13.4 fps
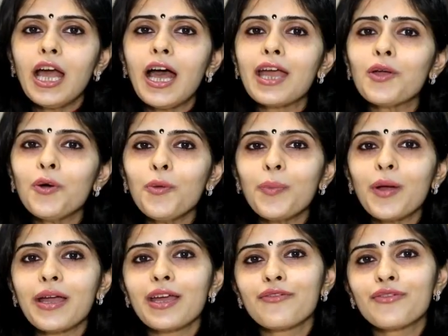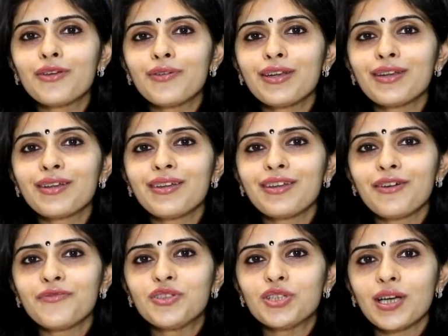I hope I have given
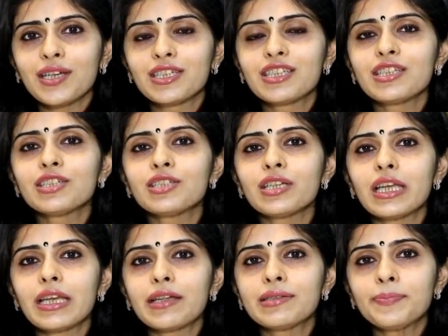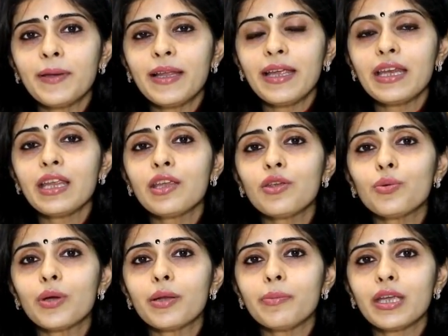enough justice in explaining
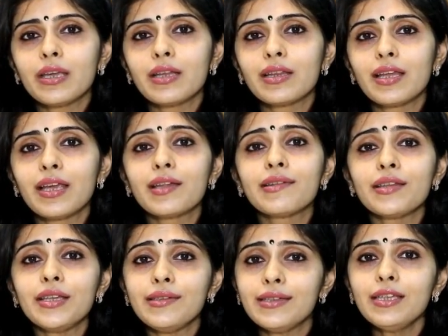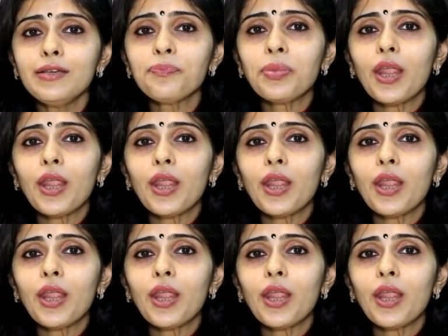you and making things easy.